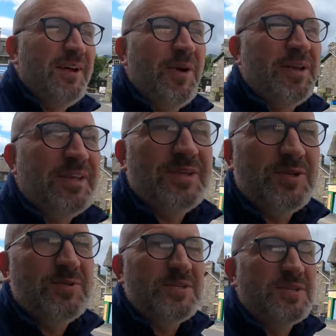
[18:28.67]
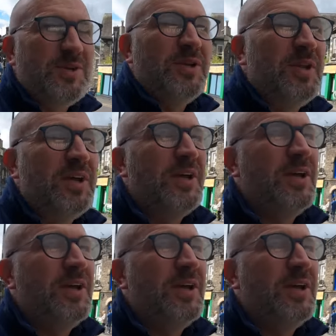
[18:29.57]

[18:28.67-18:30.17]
Why did I choose this colour?